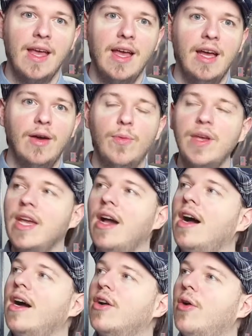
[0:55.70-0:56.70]
We
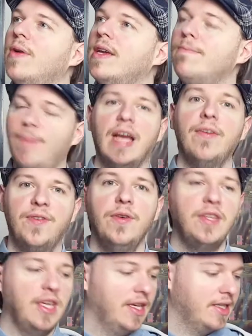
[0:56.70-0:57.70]
are going back a few
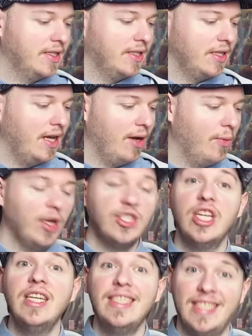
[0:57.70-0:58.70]
years,
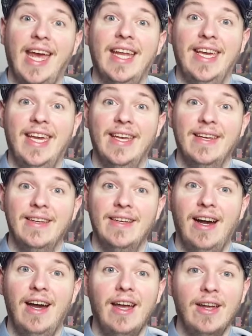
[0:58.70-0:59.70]
watching telly.
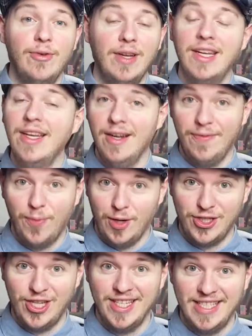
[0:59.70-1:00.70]
I really love
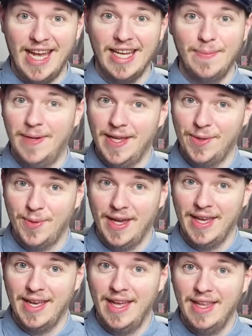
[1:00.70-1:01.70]
watching telly, by the
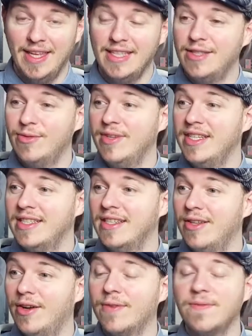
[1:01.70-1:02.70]
way. That's the reason a
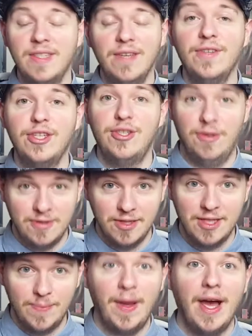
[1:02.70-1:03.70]
lot of TV shows
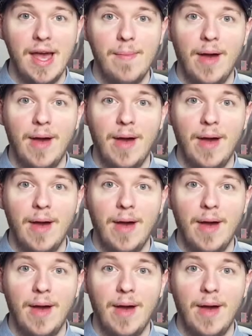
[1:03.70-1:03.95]
inspire my